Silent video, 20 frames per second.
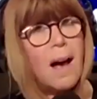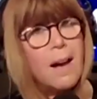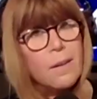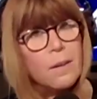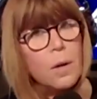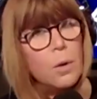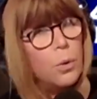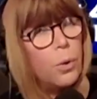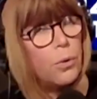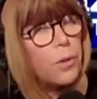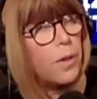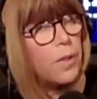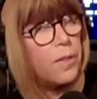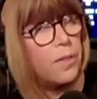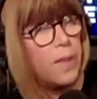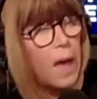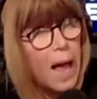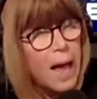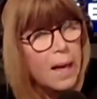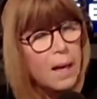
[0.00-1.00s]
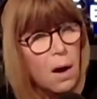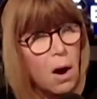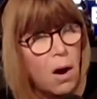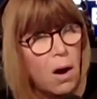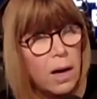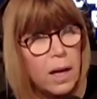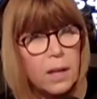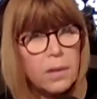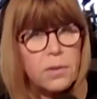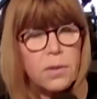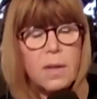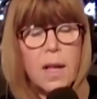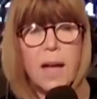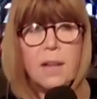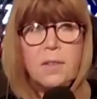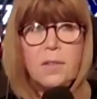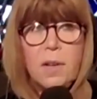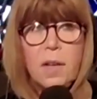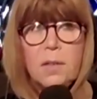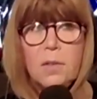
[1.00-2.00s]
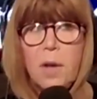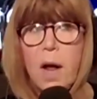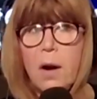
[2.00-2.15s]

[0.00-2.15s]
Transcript: I don't know who the they are is in that sentence.